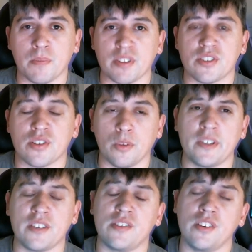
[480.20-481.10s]
but
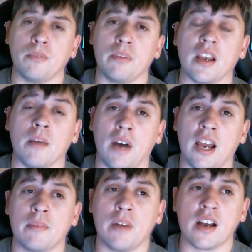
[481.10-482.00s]
Sculpting Steel being a buy
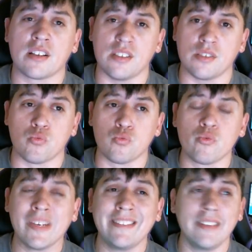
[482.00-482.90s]
a box is
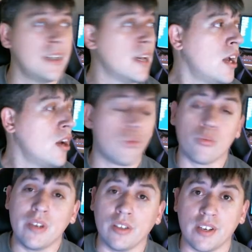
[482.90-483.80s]
really,
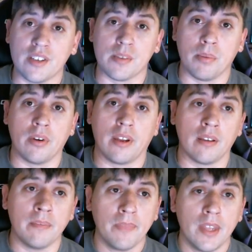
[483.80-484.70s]
really disappointing.